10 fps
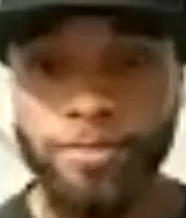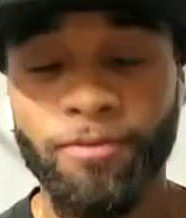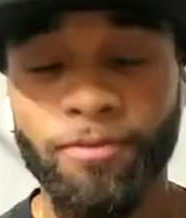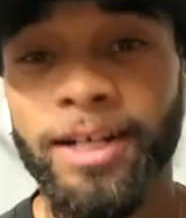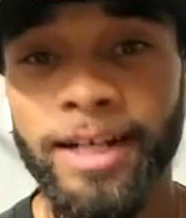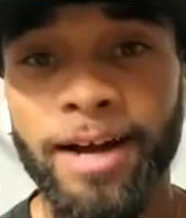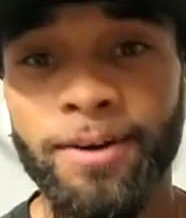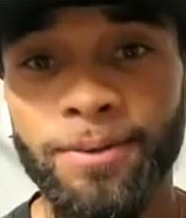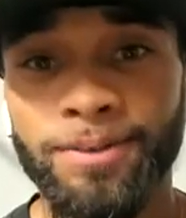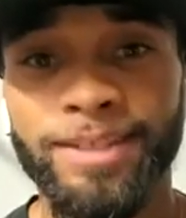finding
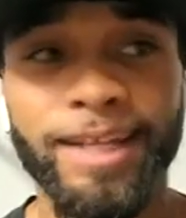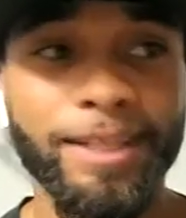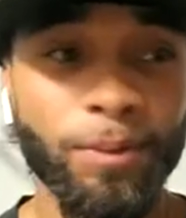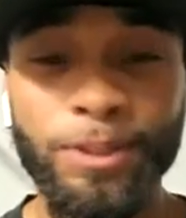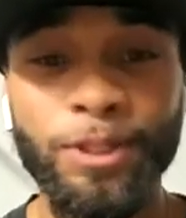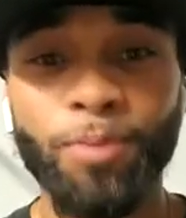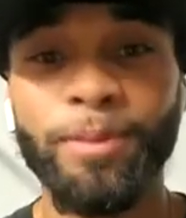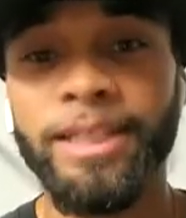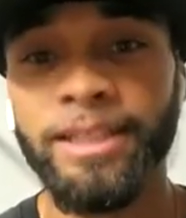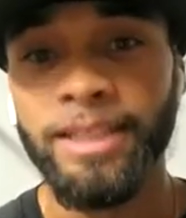out that there was so
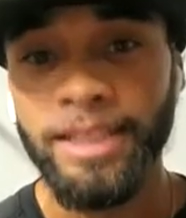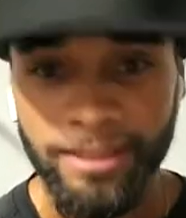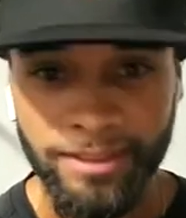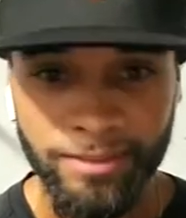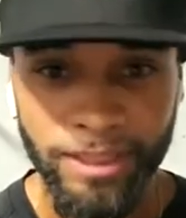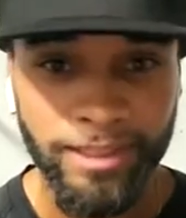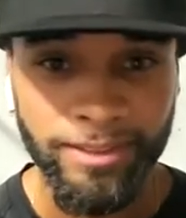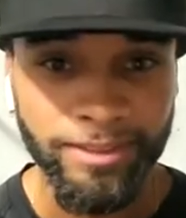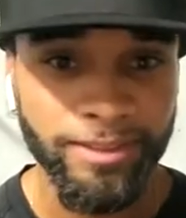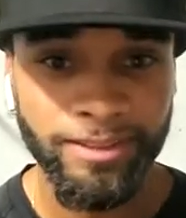many leagues because there